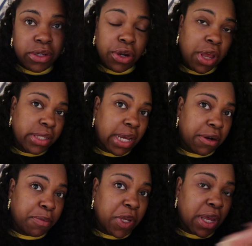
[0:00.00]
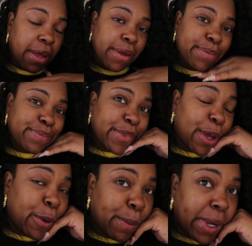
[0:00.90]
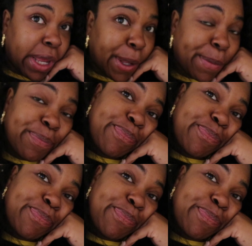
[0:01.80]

Are y'all tired of me yet? I hope not.